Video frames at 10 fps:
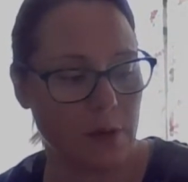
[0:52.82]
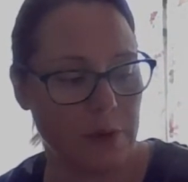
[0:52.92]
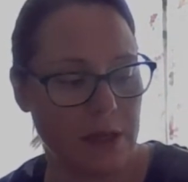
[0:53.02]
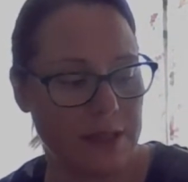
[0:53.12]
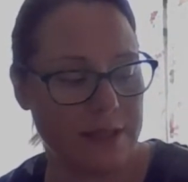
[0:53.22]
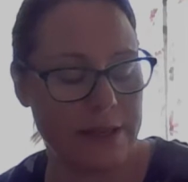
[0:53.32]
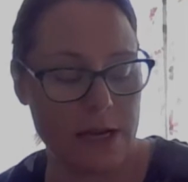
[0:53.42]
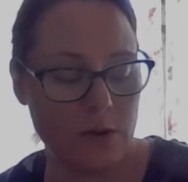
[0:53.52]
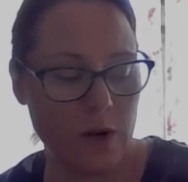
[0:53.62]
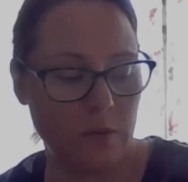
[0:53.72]
because
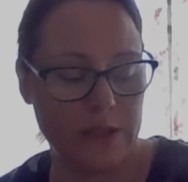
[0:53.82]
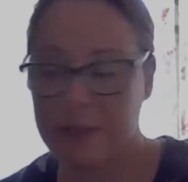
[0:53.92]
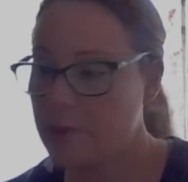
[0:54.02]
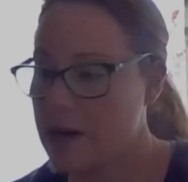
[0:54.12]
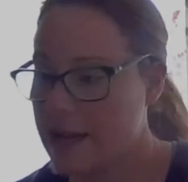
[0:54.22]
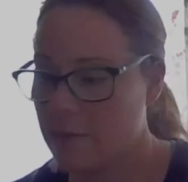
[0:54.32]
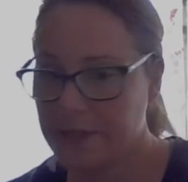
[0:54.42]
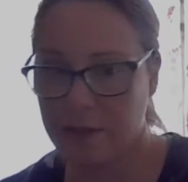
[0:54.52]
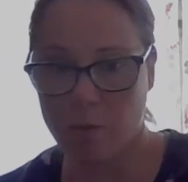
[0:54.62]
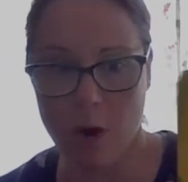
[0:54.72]
then when we spray it
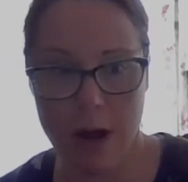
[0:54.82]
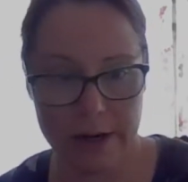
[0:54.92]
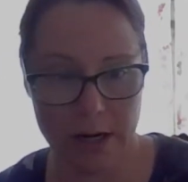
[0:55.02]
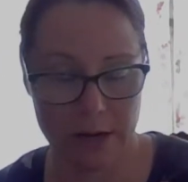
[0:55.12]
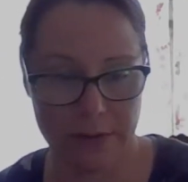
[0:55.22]
with some water,